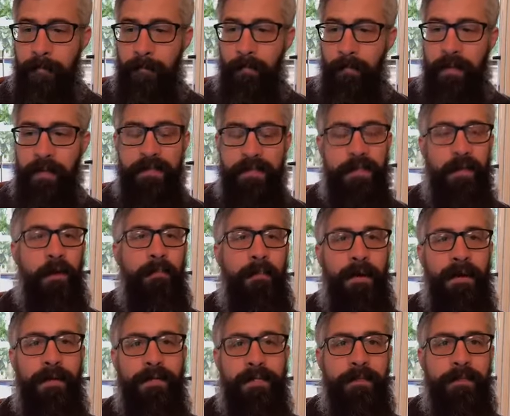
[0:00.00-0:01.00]
we can set our
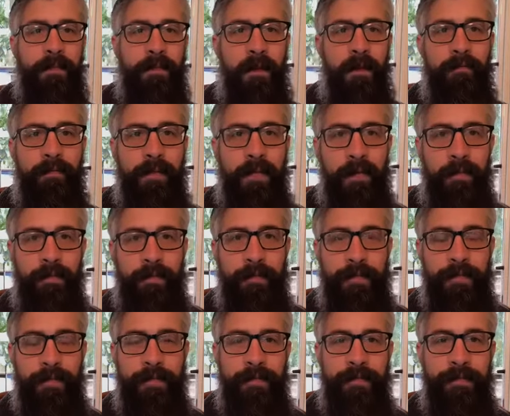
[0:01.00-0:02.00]
minds to loving others.
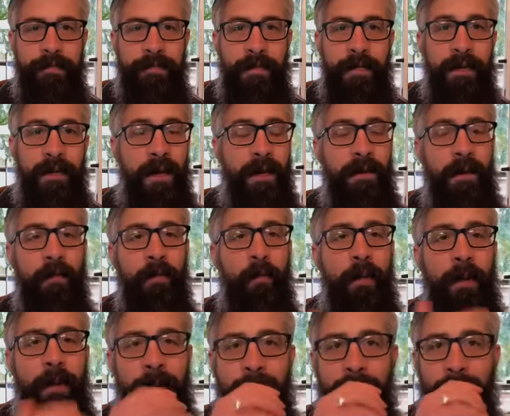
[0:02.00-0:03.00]
Another
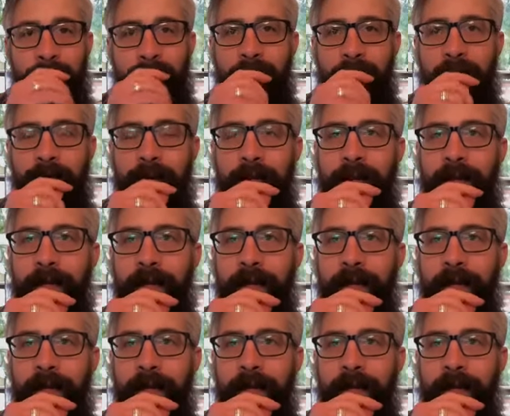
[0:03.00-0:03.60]
way, uh,